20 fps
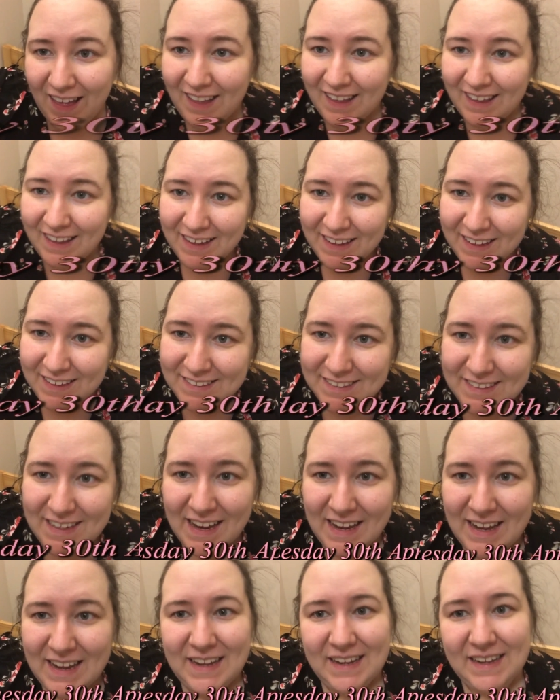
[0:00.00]
Hi,
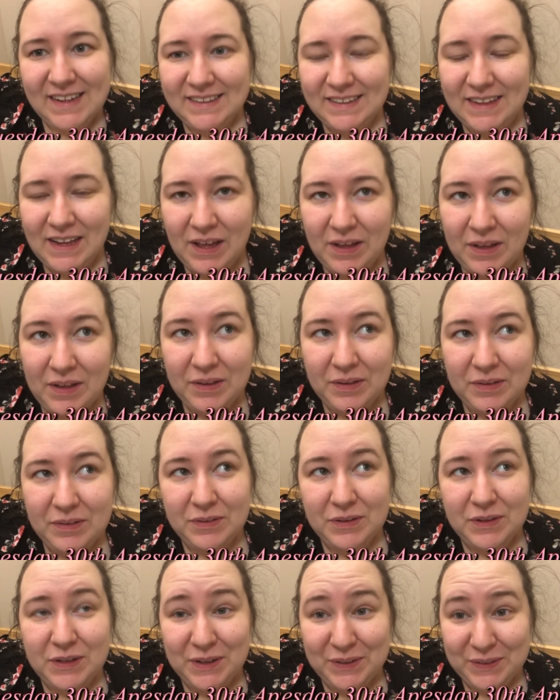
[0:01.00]
today is
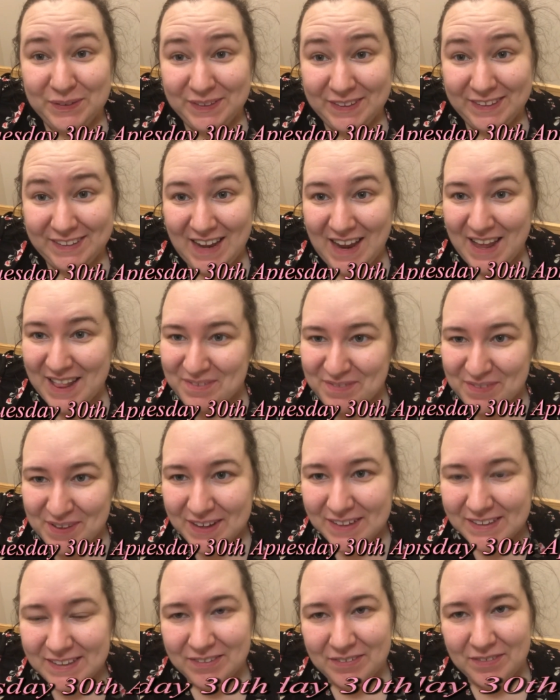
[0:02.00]
Tuesday the
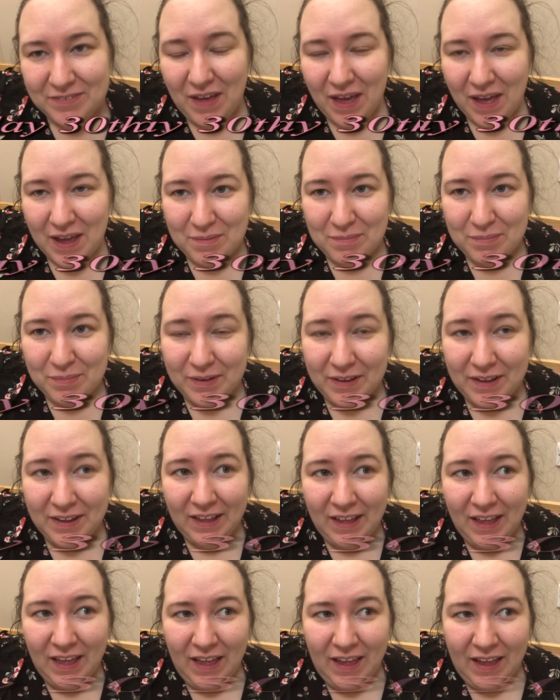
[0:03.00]
30th of
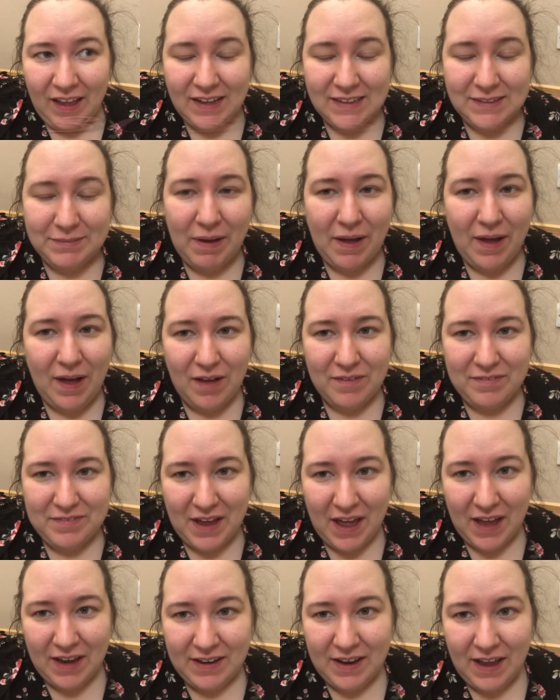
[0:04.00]
April. It's about
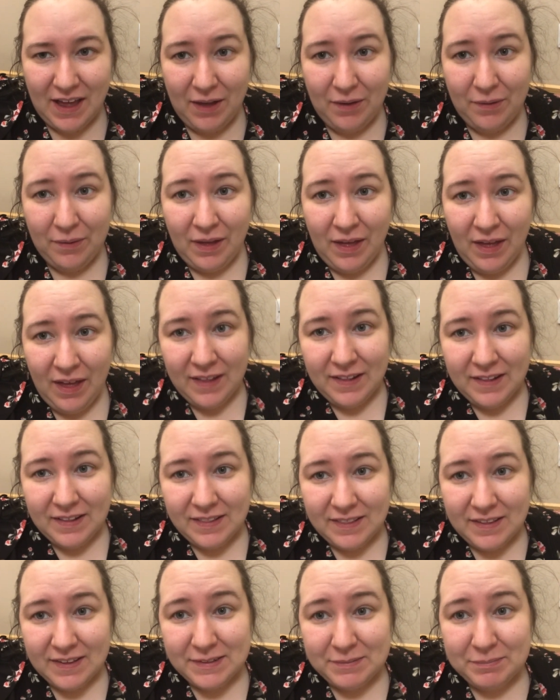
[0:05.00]
half nine now
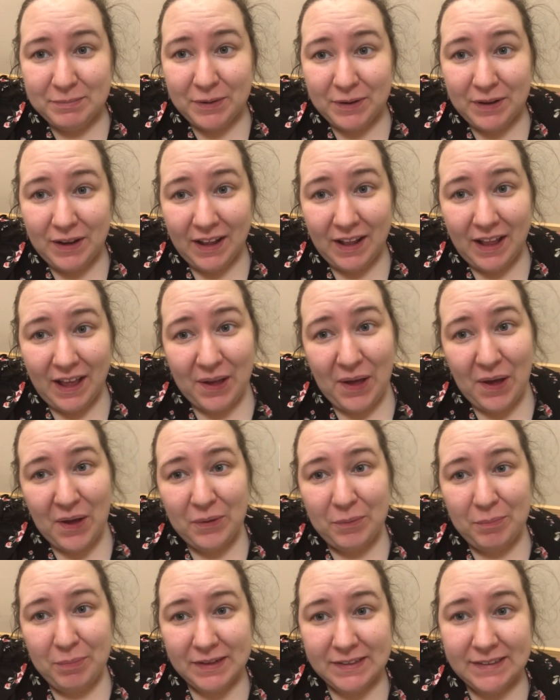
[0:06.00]
this morning I
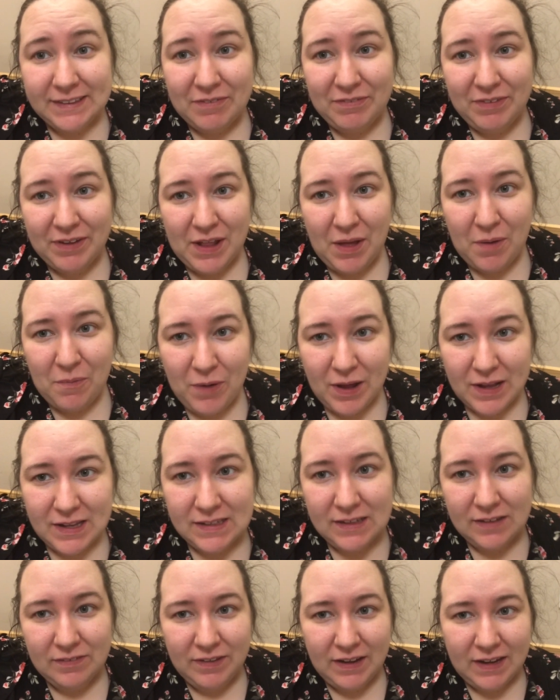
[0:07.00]
got up at 7 and
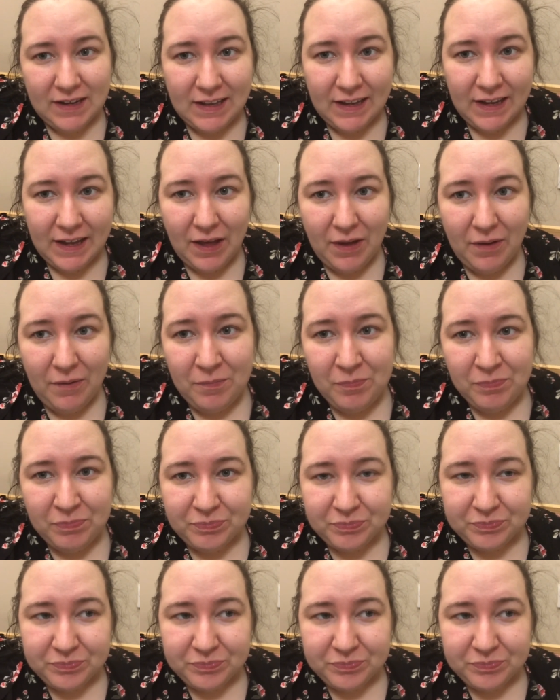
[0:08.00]
went to feed Leo.